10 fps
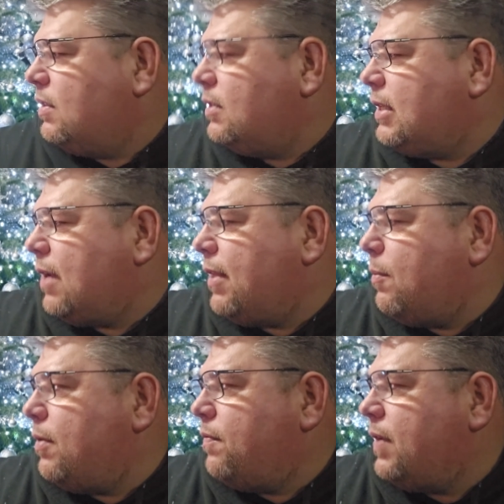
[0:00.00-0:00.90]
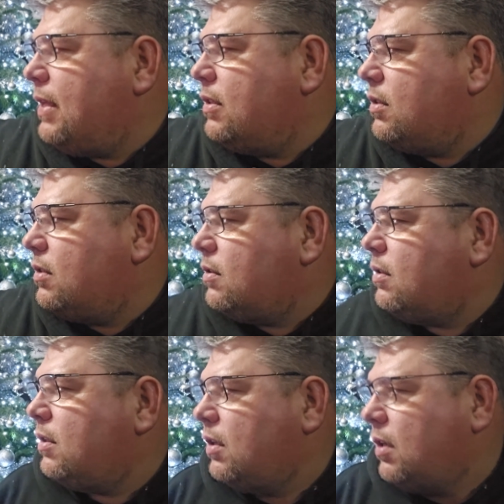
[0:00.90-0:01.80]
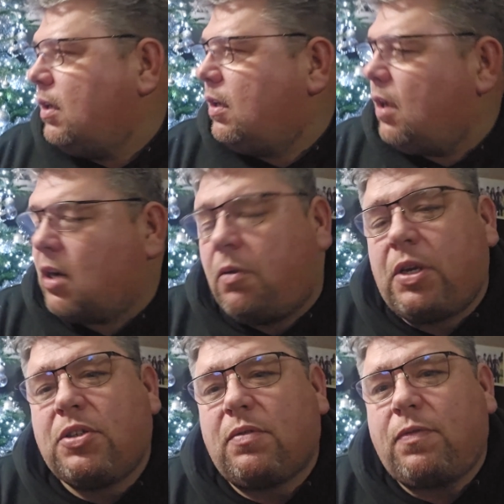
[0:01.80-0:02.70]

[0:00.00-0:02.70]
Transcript: See how that one fits. Question